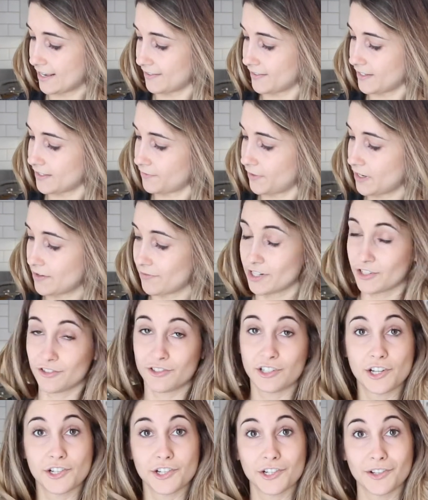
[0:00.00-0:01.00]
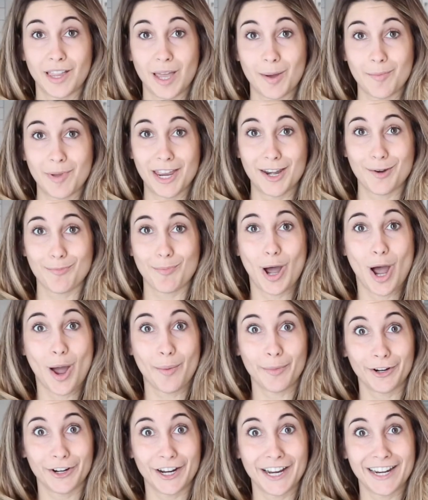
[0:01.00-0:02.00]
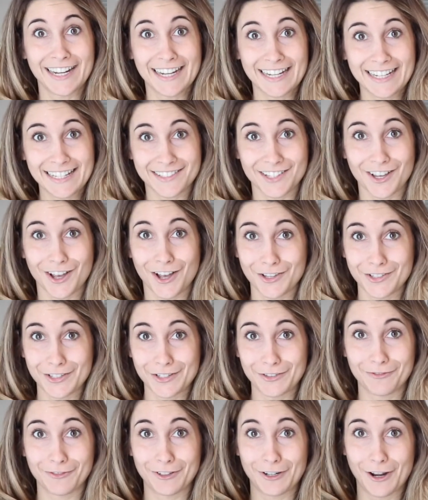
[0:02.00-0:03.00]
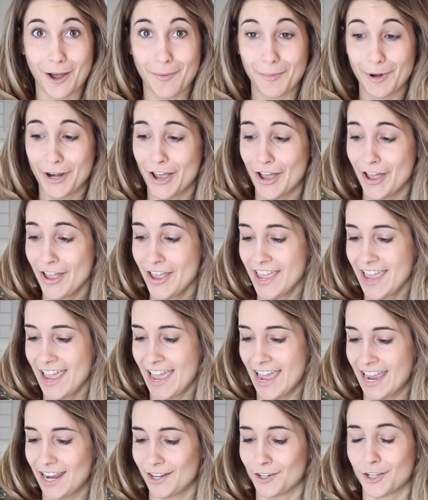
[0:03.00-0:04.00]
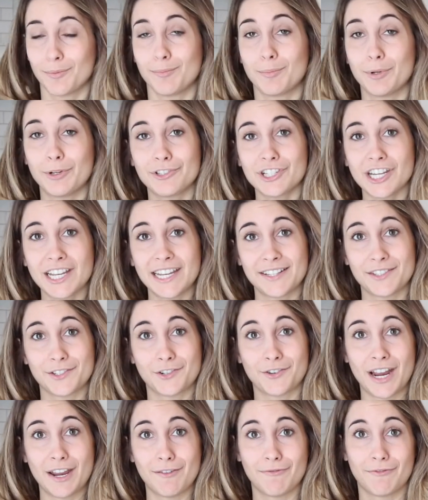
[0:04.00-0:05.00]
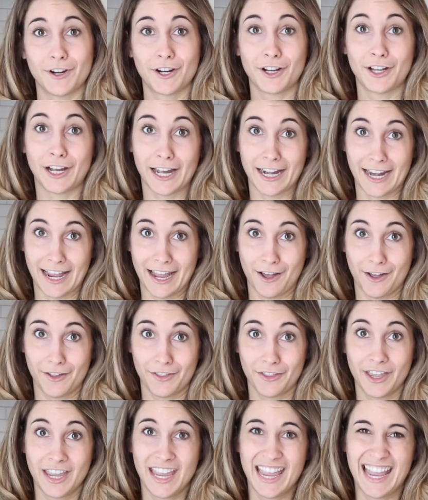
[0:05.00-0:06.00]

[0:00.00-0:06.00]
this flavor is ginger lemon. Pomegranate is also phenomenal. And kombucha is great for gut health.